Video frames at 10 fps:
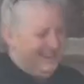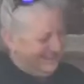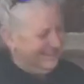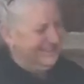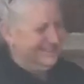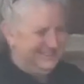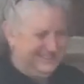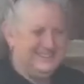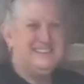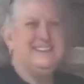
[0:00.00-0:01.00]
is new
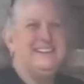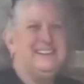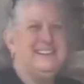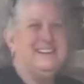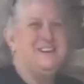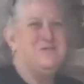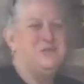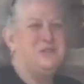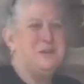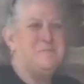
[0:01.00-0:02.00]
and
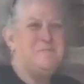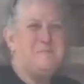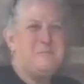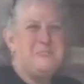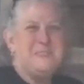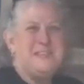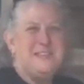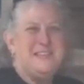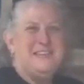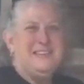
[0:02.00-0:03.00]
it's uh,
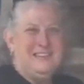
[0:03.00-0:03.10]
it's going